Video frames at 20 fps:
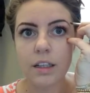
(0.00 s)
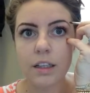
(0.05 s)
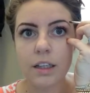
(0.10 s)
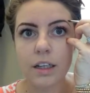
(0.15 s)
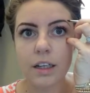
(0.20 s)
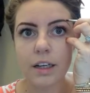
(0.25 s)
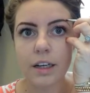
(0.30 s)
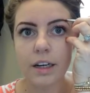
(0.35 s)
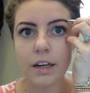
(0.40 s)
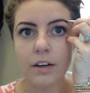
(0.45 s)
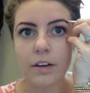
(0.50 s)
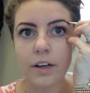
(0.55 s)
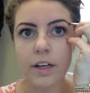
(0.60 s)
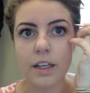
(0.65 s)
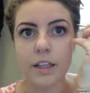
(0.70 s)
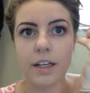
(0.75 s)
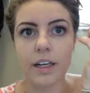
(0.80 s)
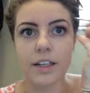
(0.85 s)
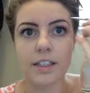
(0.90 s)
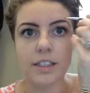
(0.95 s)
the
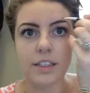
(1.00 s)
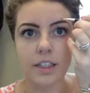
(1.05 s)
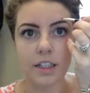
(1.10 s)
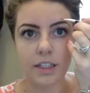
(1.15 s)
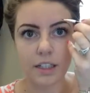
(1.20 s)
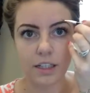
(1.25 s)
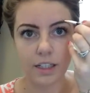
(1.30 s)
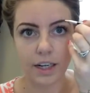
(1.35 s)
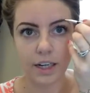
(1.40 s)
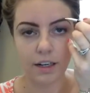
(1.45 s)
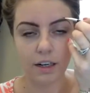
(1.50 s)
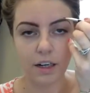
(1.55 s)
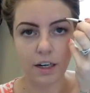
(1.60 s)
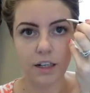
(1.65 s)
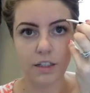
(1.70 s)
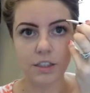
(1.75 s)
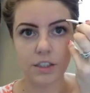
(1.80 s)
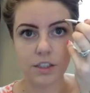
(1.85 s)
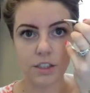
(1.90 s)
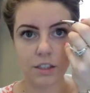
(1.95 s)
area that I started that
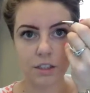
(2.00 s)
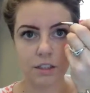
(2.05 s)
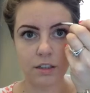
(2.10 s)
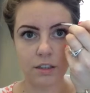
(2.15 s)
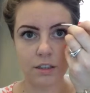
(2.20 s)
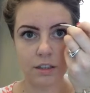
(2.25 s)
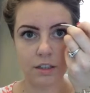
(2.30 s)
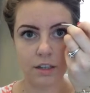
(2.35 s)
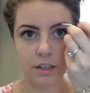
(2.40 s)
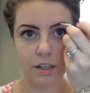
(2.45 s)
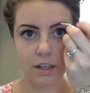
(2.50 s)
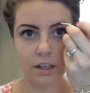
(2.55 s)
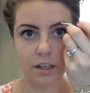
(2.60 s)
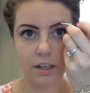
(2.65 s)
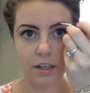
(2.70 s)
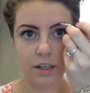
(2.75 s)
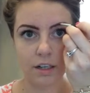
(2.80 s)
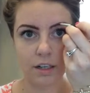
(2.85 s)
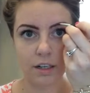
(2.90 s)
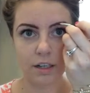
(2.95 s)
arch.
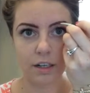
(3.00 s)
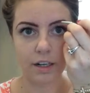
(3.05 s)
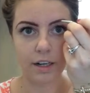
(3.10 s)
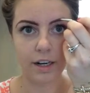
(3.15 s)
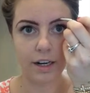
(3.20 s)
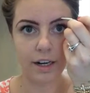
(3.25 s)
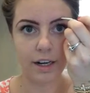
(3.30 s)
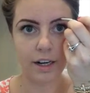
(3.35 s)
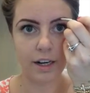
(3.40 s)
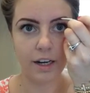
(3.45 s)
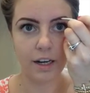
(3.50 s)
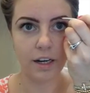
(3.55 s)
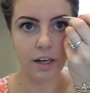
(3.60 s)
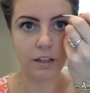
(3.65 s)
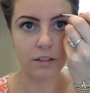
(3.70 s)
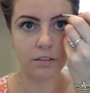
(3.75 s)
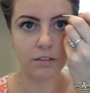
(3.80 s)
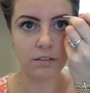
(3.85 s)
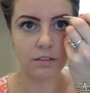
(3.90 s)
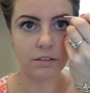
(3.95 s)

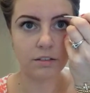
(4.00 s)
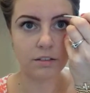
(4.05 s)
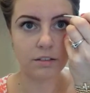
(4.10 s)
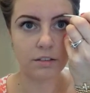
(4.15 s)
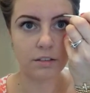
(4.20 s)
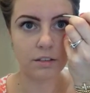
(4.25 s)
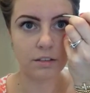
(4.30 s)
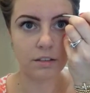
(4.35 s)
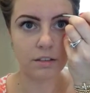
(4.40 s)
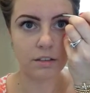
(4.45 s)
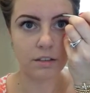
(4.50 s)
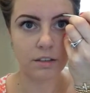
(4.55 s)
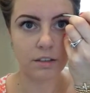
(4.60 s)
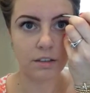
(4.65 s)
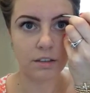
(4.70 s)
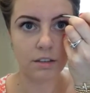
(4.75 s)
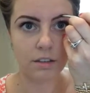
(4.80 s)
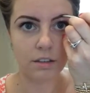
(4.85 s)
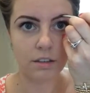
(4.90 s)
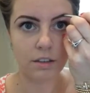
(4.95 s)
Now
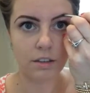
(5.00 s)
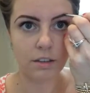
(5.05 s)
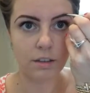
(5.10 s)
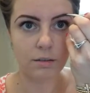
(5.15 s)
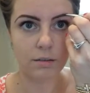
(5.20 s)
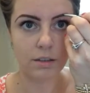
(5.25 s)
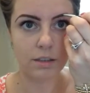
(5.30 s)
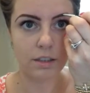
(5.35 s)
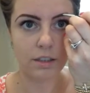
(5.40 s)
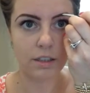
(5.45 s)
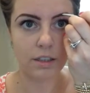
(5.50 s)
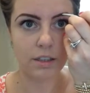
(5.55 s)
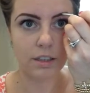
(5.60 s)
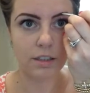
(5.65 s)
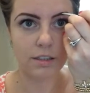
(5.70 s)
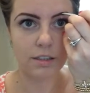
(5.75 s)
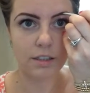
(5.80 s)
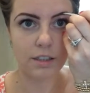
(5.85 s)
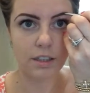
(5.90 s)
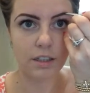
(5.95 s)
I'm just going to
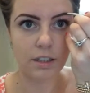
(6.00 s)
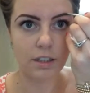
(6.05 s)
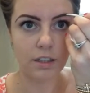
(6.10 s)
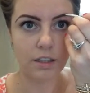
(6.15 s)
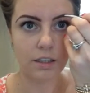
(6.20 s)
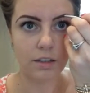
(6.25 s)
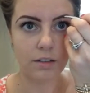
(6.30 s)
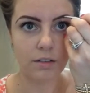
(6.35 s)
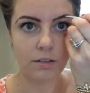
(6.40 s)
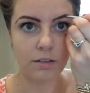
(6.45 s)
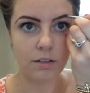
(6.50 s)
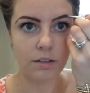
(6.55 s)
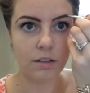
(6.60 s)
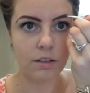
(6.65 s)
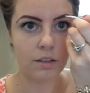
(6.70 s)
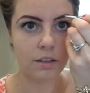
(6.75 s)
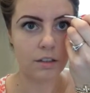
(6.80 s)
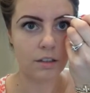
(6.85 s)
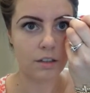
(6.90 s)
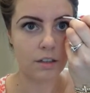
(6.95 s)
continue
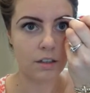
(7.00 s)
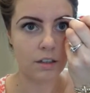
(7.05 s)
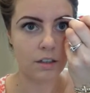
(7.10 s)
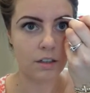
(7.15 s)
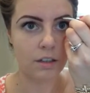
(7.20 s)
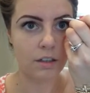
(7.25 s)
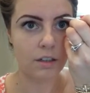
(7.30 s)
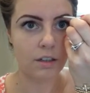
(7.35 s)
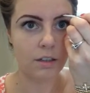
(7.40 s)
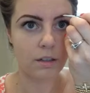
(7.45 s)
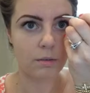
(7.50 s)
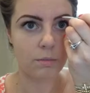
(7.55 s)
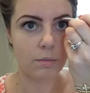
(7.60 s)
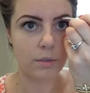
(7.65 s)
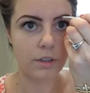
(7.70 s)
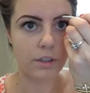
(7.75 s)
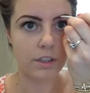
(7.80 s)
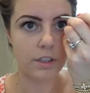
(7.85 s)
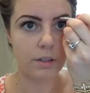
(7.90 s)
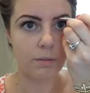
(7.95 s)

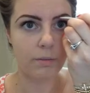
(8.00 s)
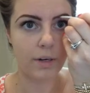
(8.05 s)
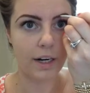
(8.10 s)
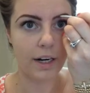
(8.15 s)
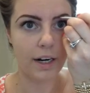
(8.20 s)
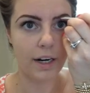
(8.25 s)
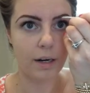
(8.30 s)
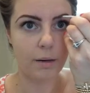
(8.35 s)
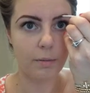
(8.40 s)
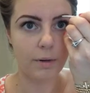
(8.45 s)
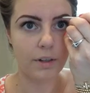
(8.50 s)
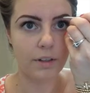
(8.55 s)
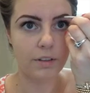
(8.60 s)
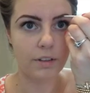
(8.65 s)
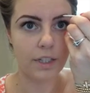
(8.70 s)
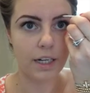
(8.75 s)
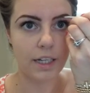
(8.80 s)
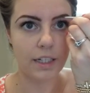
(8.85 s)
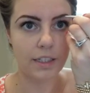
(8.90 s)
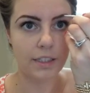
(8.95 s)
pushing my
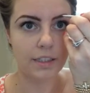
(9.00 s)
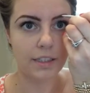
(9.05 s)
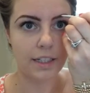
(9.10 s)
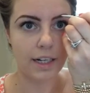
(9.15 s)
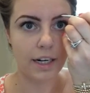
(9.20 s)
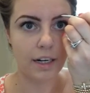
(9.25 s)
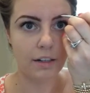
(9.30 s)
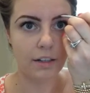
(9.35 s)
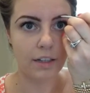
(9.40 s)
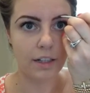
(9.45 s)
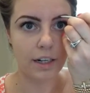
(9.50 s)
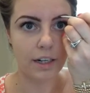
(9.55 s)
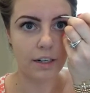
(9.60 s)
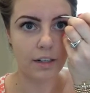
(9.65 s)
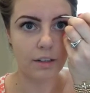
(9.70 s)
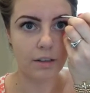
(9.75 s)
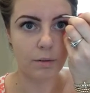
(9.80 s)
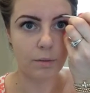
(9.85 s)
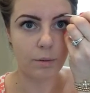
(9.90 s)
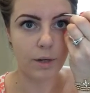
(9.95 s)
eyebrows kind of down and
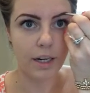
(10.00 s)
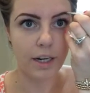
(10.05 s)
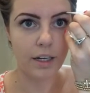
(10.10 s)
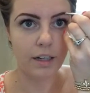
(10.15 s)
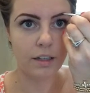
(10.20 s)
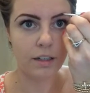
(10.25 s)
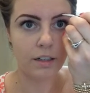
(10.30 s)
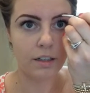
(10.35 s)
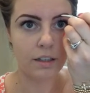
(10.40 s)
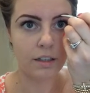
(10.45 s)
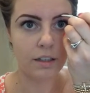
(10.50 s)
out of the way